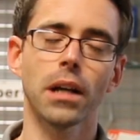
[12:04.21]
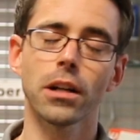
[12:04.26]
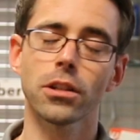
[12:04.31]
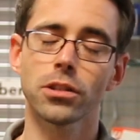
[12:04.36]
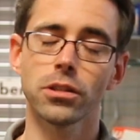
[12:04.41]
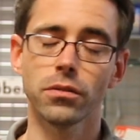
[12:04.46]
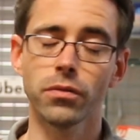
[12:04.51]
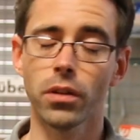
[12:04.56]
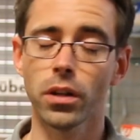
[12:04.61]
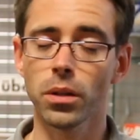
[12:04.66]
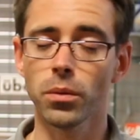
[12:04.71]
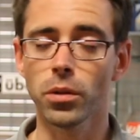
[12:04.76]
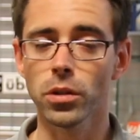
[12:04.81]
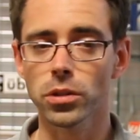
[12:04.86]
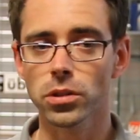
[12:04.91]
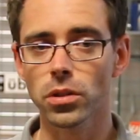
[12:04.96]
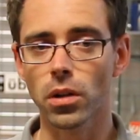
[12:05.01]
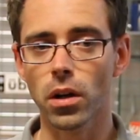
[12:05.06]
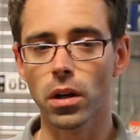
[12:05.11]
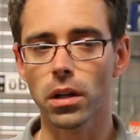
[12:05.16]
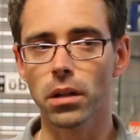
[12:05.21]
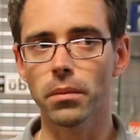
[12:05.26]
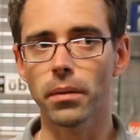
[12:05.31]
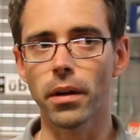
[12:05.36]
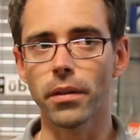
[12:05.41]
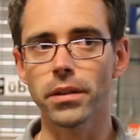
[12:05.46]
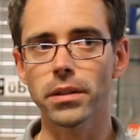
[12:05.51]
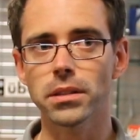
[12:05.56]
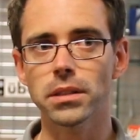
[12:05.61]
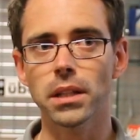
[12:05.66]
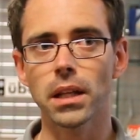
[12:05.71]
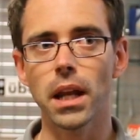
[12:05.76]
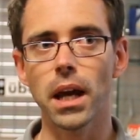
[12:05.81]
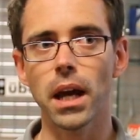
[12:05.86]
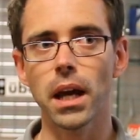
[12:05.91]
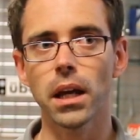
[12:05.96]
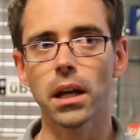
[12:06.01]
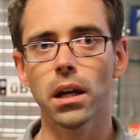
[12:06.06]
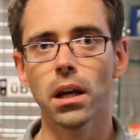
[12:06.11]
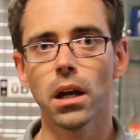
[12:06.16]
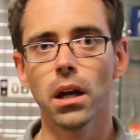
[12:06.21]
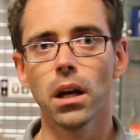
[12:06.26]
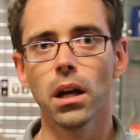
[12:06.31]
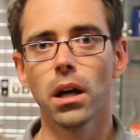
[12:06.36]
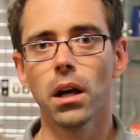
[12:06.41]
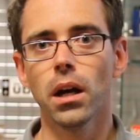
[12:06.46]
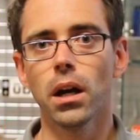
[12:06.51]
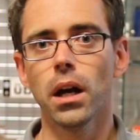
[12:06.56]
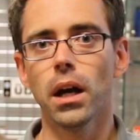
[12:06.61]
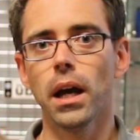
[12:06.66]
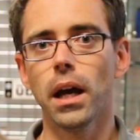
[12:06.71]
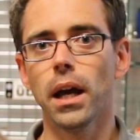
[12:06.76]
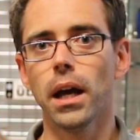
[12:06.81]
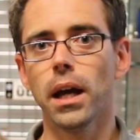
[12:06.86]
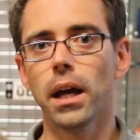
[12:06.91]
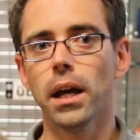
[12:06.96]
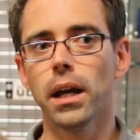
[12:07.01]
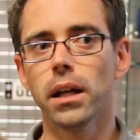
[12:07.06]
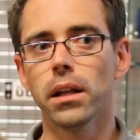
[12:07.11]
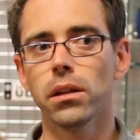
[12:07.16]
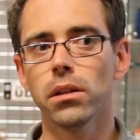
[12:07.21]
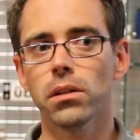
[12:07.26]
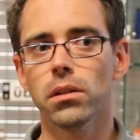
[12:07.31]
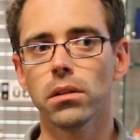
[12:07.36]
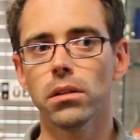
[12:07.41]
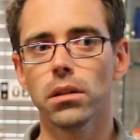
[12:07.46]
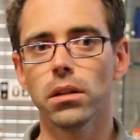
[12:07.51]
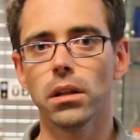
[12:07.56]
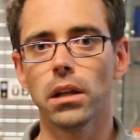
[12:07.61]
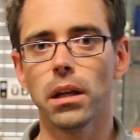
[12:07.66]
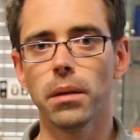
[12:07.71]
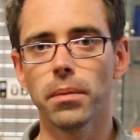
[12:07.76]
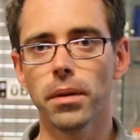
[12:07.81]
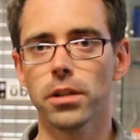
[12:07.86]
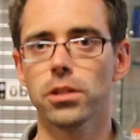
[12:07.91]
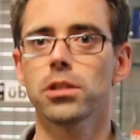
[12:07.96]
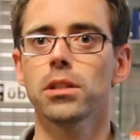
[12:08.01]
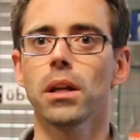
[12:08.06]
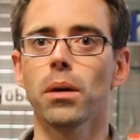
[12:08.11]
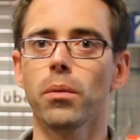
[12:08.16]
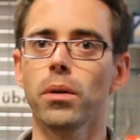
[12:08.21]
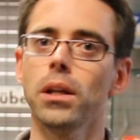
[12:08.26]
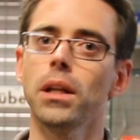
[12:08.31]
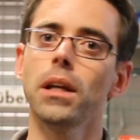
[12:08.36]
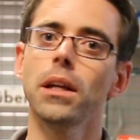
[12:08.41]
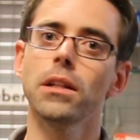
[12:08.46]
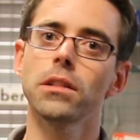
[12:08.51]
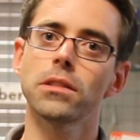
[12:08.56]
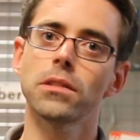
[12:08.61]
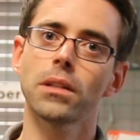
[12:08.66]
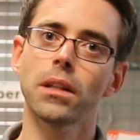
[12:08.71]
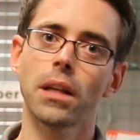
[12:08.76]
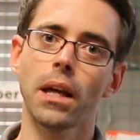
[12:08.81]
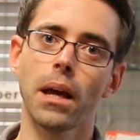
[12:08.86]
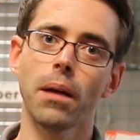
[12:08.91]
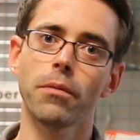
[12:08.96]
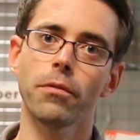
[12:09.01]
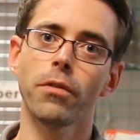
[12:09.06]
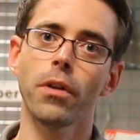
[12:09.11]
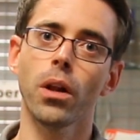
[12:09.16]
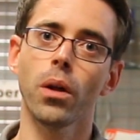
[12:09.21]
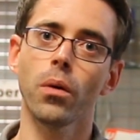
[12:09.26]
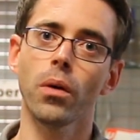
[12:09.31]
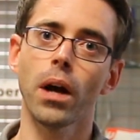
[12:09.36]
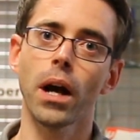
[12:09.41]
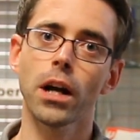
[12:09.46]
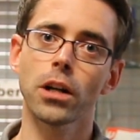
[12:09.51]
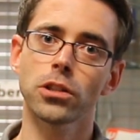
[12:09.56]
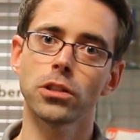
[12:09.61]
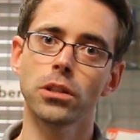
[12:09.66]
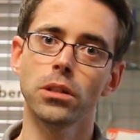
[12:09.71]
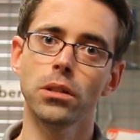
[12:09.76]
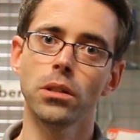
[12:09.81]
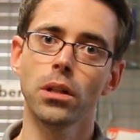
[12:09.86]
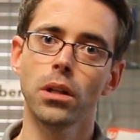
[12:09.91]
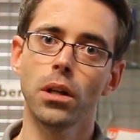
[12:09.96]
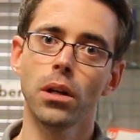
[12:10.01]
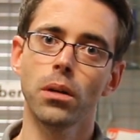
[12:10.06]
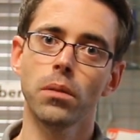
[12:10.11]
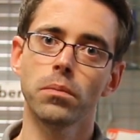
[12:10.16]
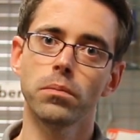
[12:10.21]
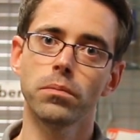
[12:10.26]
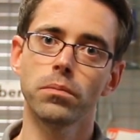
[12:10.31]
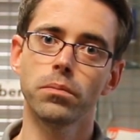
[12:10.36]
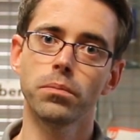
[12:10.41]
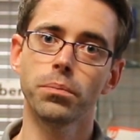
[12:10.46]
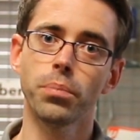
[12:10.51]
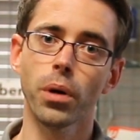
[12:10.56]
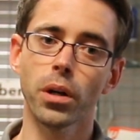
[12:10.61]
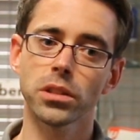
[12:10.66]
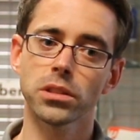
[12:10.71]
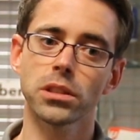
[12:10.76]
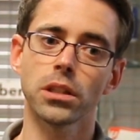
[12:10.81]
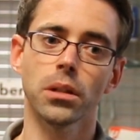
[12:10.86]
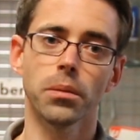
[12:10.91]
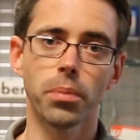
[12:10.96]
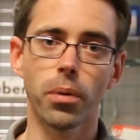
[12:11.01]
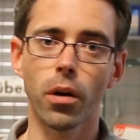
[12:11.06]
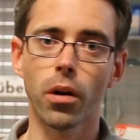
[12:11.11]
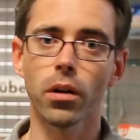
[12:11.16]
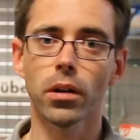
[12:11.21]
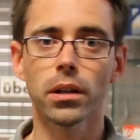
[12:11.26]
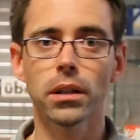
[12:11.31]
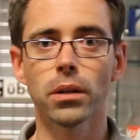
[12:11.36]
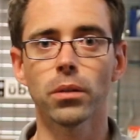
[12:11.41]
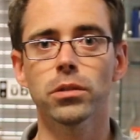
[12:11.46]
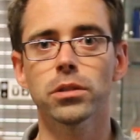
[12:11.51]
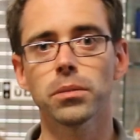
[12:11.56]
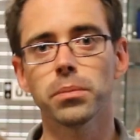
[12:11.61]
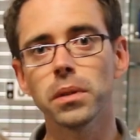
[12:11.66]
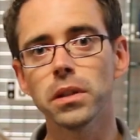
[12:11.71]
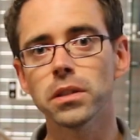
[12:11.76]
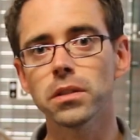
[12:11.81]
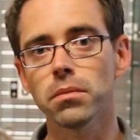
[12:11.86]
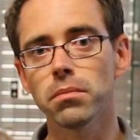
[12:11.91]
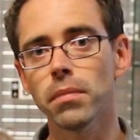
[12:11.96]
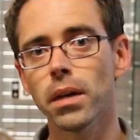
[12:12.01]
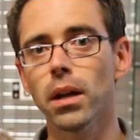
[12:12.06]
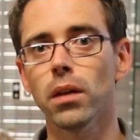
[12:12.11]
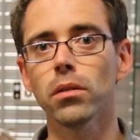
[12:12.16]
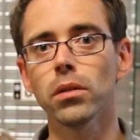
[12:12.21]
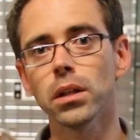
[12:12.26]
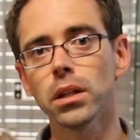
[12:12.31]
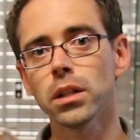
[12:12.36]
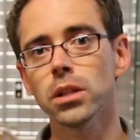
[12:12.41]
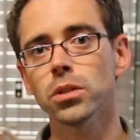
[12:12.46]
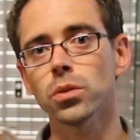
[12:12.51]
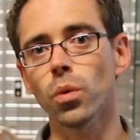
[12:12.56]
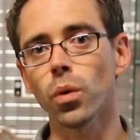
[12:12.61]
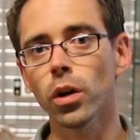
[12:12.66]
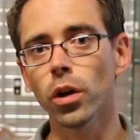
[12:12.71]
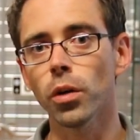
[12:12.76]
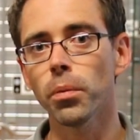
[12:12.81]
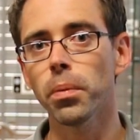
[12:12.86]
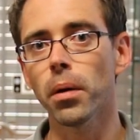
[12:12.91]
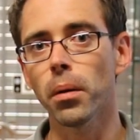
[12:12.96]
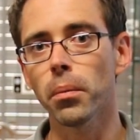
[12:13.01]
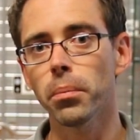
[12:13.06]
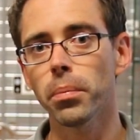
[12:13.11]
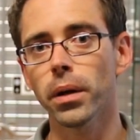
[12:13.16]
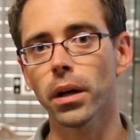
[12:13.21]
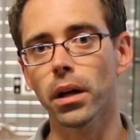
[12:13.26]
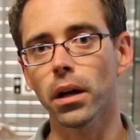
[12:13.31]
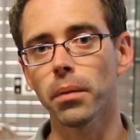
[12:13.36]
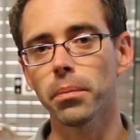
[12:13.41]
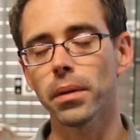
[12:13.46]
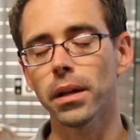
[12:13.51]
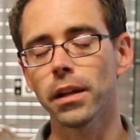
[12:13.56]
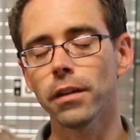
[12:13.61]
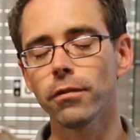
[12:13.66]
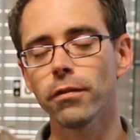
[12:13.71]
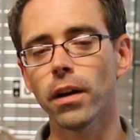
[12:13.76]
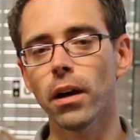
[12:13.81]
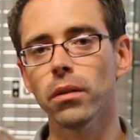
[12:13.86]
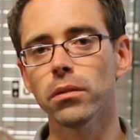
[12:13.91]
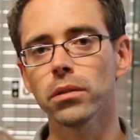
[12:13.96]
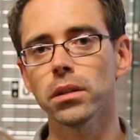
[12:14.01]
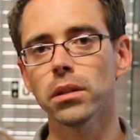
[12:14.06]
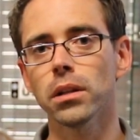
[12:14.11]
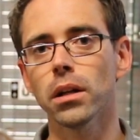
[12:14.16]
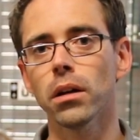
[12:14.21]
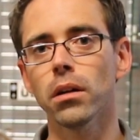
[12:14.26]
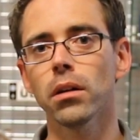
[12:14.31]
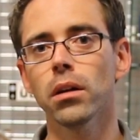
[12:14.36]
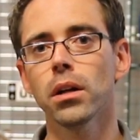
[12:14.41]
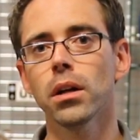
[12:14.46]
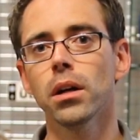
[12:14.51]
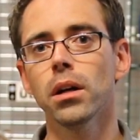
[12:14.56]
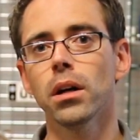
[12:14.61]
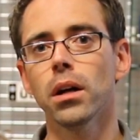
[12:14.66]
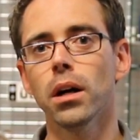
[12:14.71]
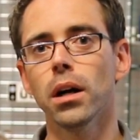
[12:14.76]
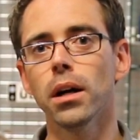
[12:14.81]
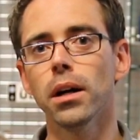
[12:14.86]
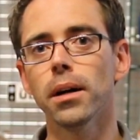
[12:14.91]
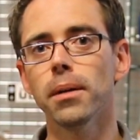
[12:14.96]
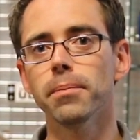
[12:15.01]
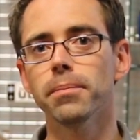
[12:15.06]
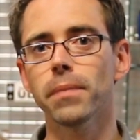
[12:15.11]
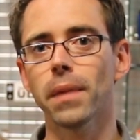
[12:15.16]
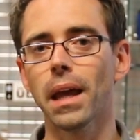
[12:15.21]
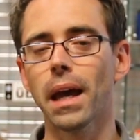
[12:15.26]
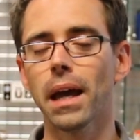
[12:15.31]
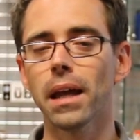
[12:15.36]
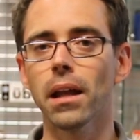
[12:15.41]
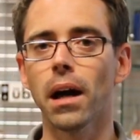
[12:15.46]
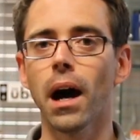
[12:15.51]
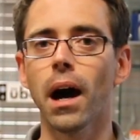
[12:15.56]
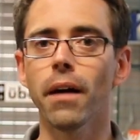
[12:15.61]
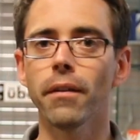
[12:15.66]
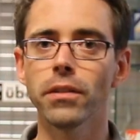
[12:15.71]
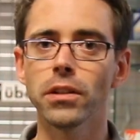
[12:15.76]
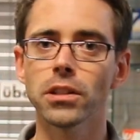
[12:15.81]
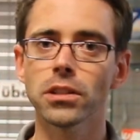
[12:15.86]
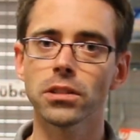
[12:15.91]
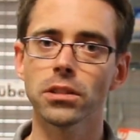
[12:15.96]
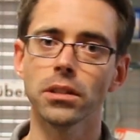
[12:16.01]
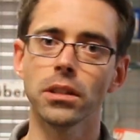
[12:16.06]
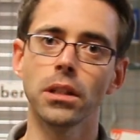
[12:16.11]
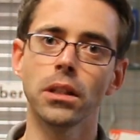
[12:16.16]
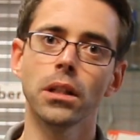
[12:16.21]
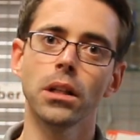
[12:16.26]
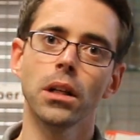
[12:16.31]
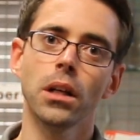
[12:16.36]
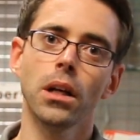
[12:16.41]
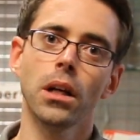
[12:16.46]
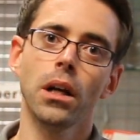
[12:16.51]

Actually, funny, we were talking about this today, and he mentioned that when his cam follower actually busted apart, there was a piece of metal in his oil pump pickup that he found in there, and obviously,